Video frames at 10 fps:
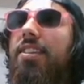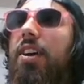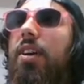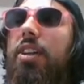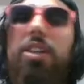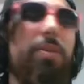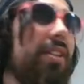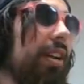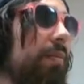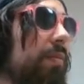So it should be
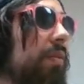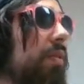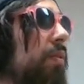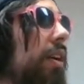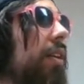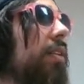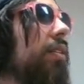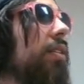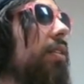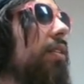set up, what?
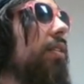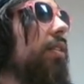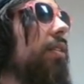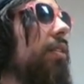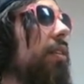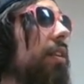I